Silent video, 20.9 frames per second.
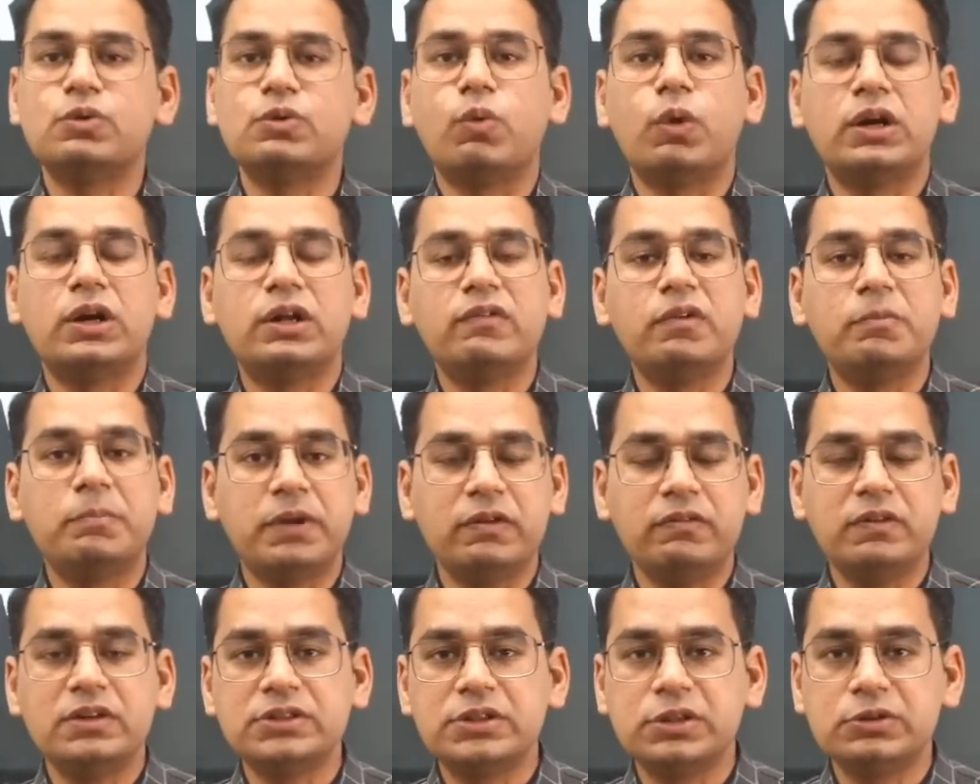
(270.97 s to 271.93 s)
So whatever
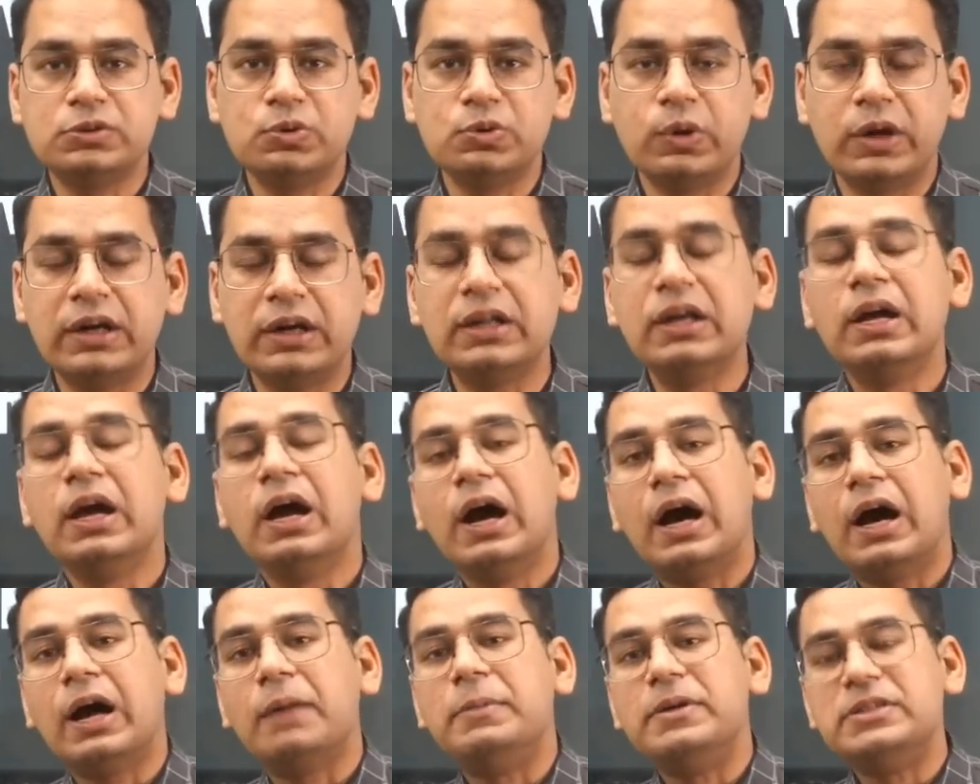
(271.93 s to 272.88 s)
previous years you get
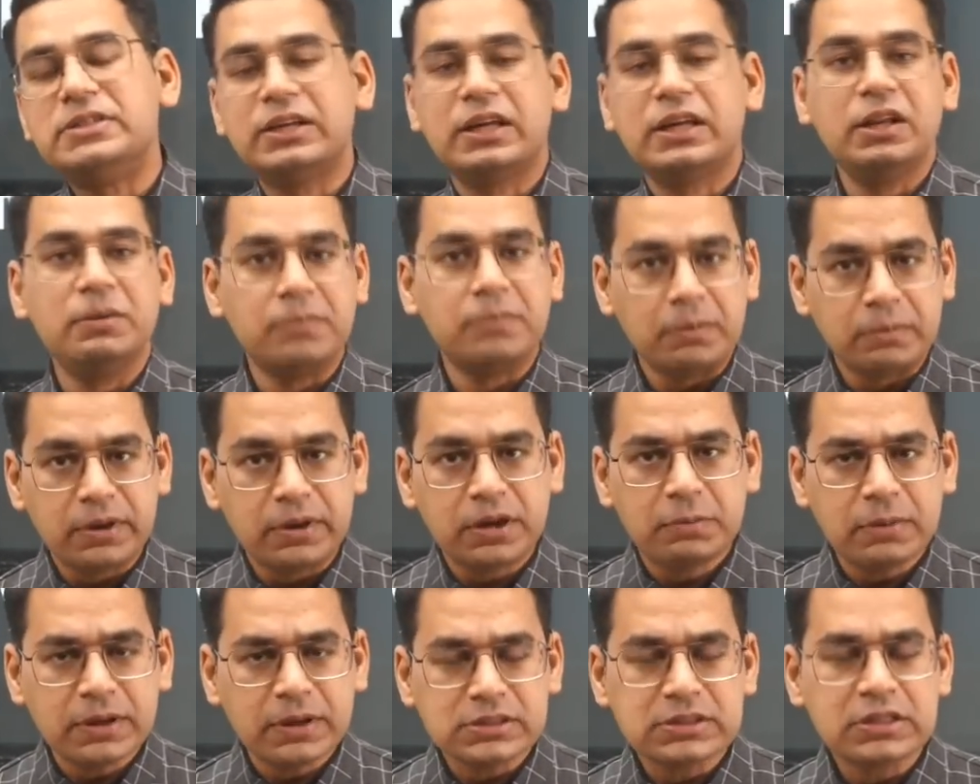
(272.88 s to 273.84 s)
are basically memory
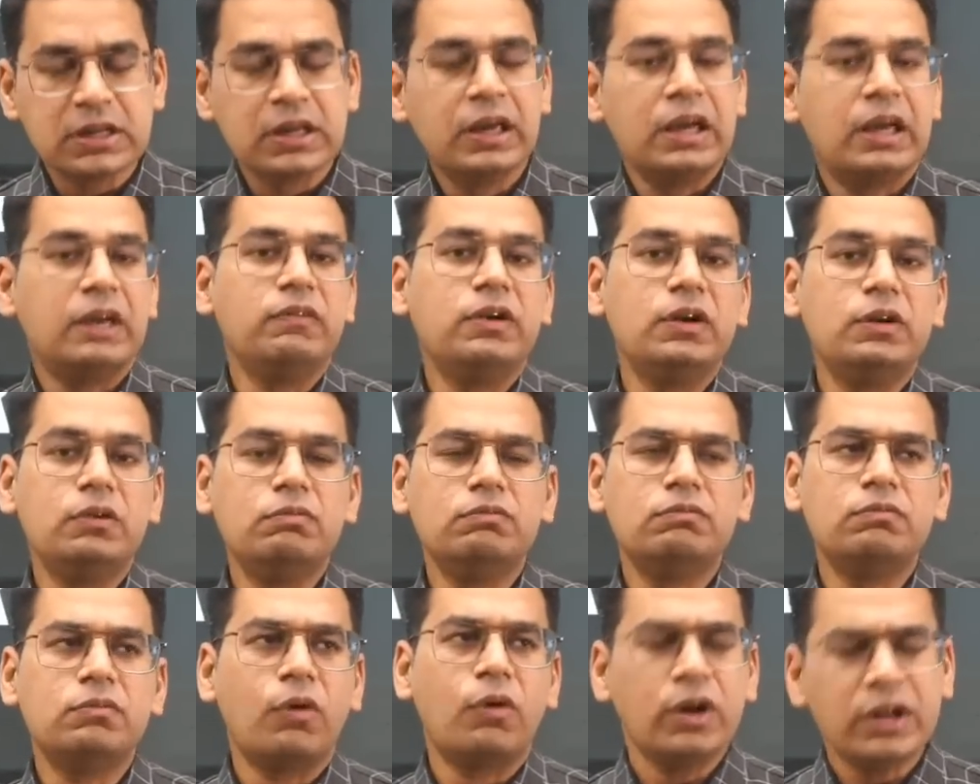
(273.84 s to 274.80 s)
based, and we
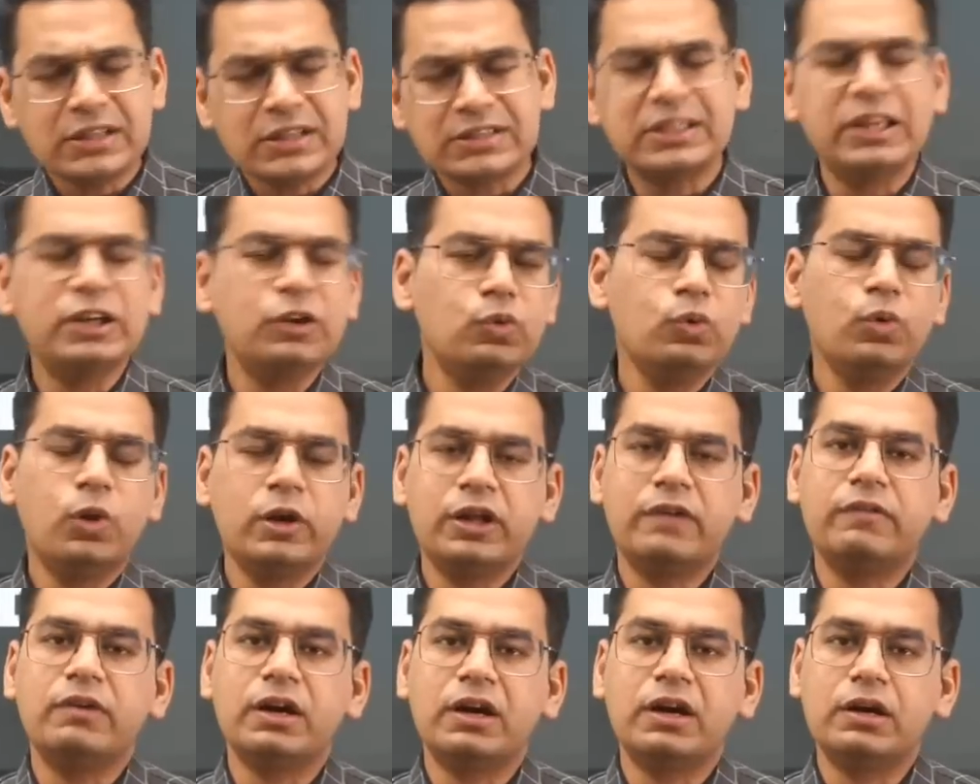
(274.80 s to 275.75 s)
honestly do not
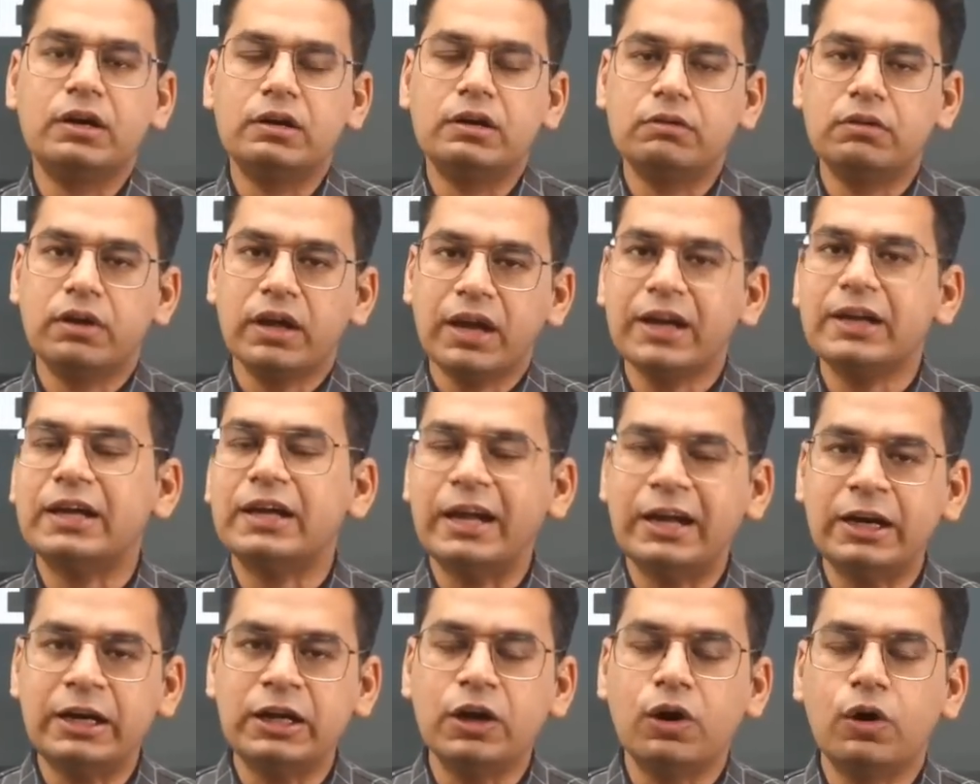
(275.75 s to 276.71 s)
have a correct
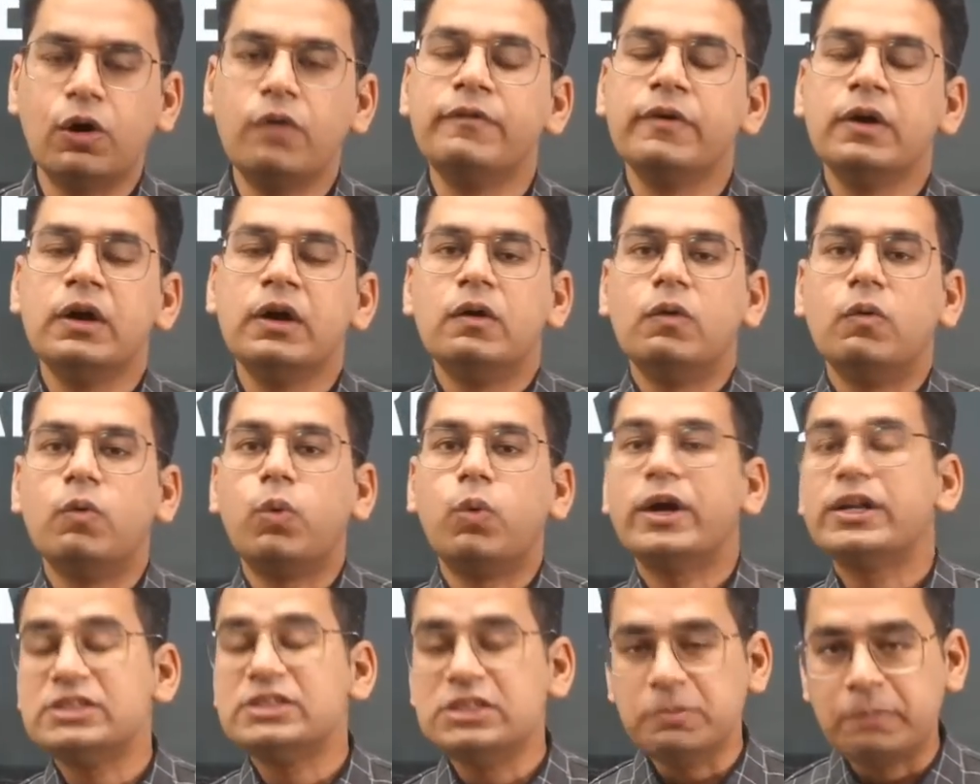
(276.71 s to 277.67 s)
idea of
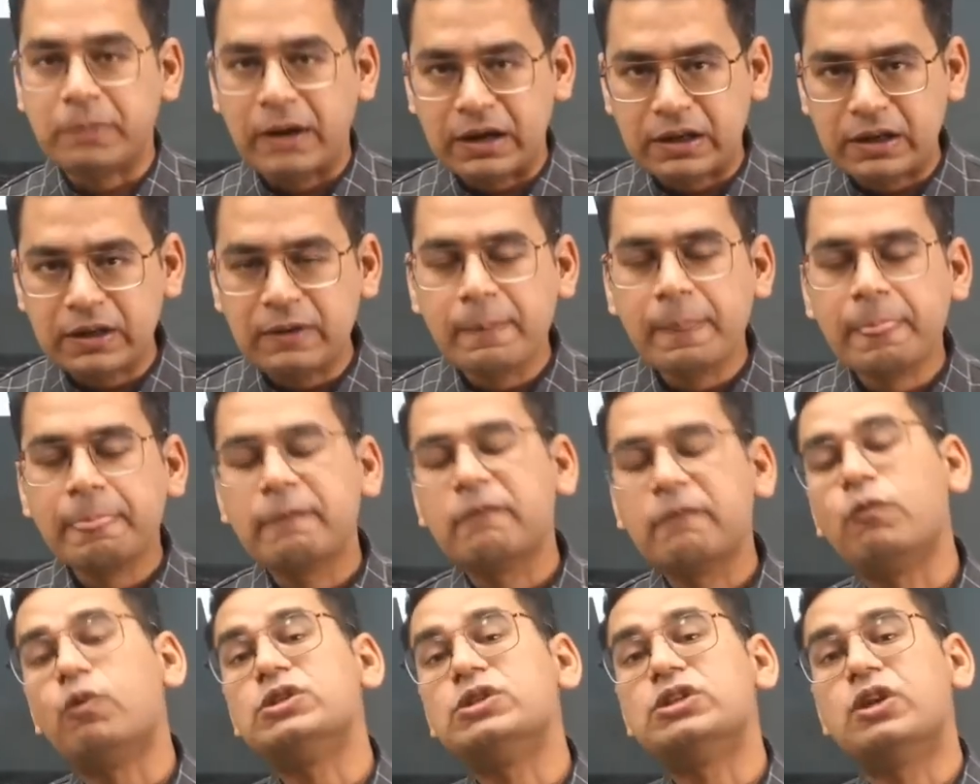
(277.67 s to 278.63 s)
what is the pattern,
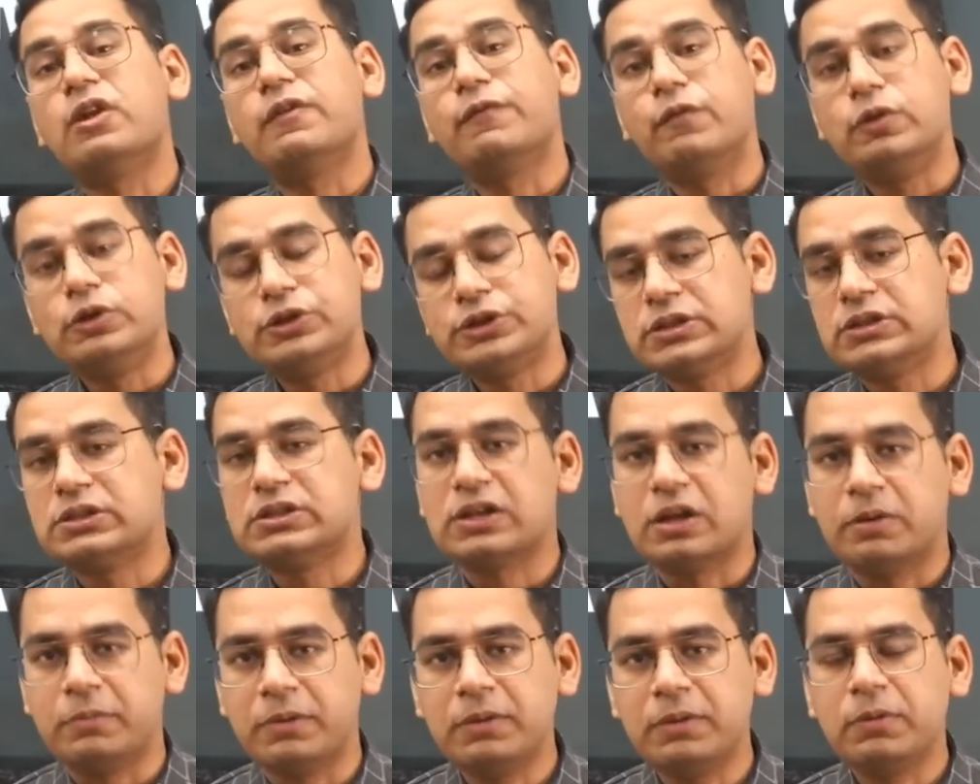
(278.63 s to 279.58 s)
what sort of questions
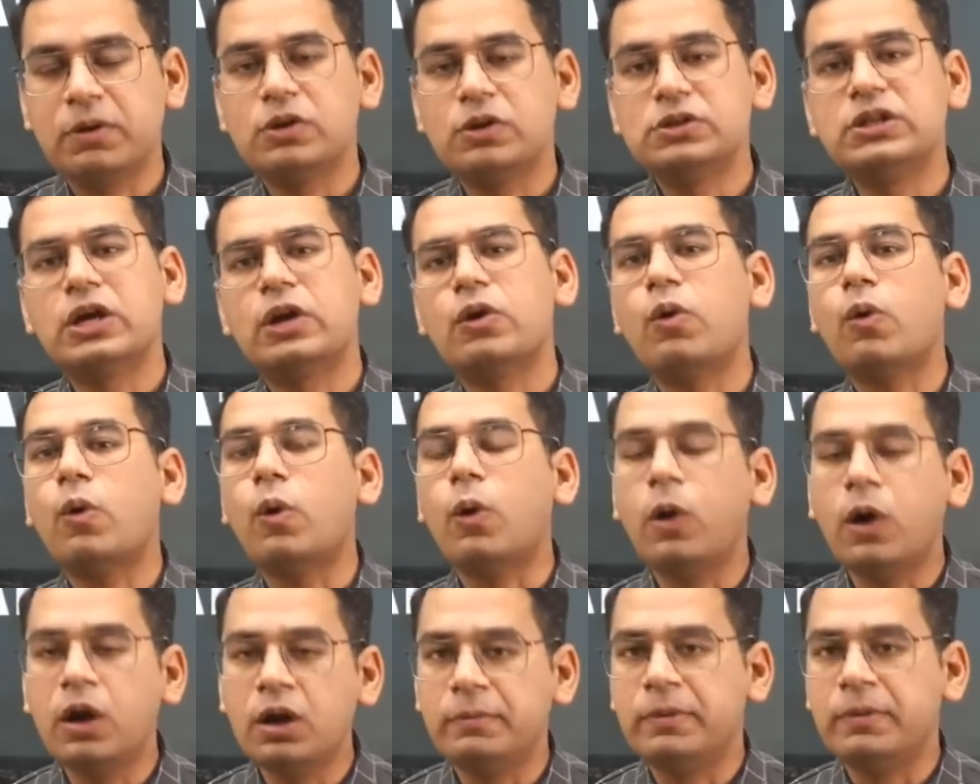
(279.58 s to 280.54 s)
come in, because they are
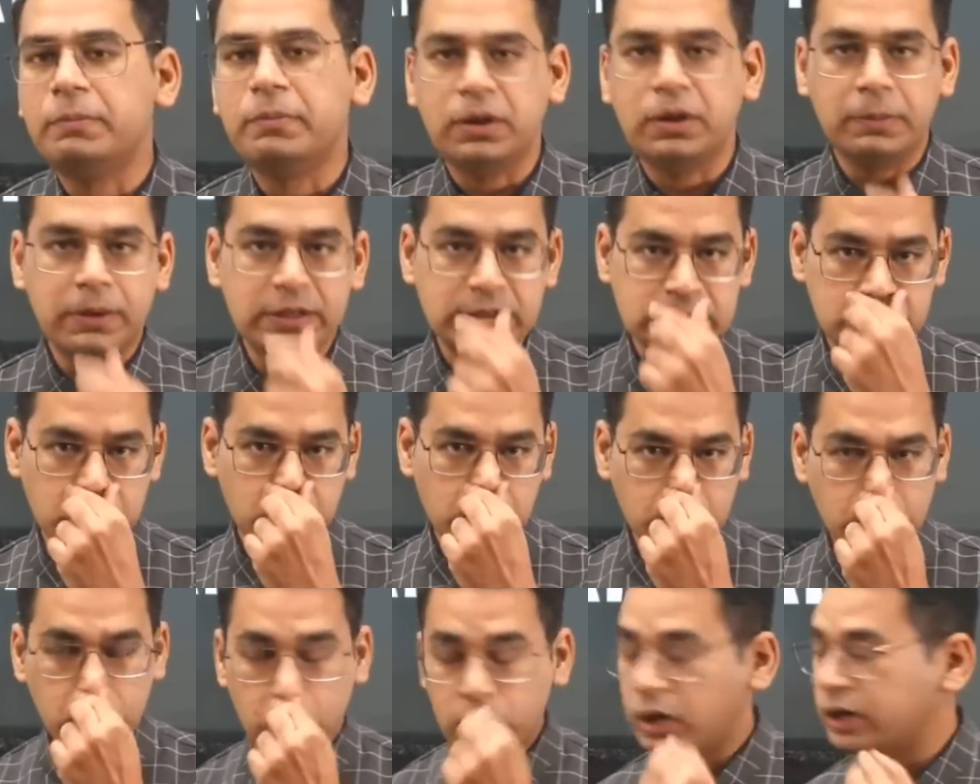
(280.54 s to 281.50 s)
all memory based. You
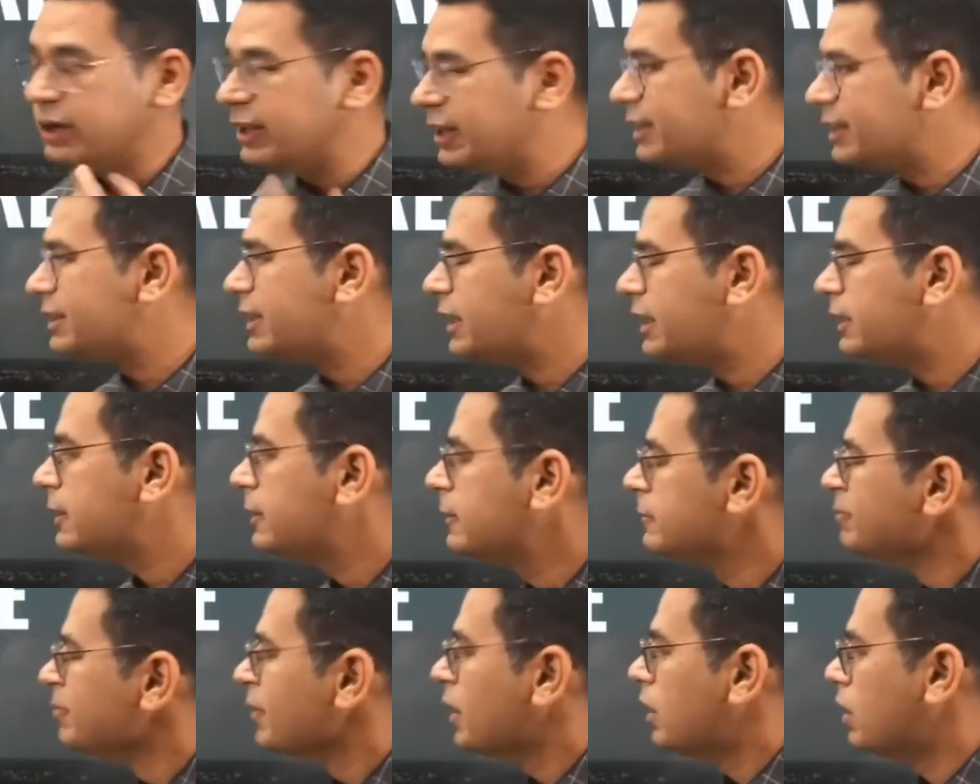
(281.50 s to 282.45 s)
do not get
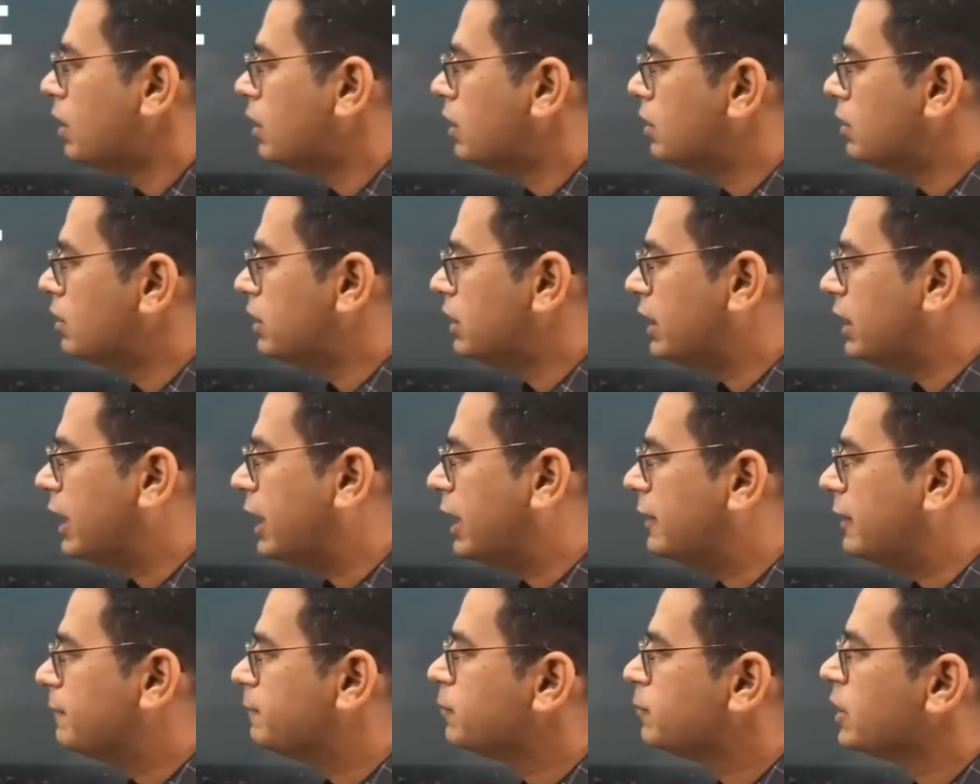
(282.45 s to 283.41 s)
that in
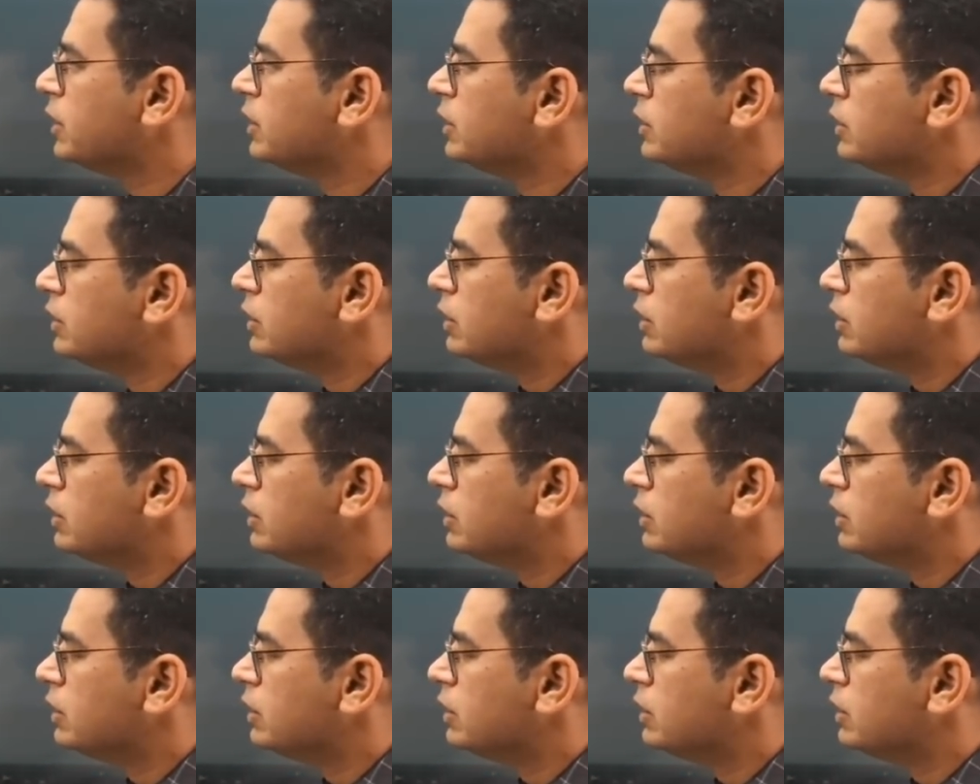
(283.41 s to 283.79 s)
hand.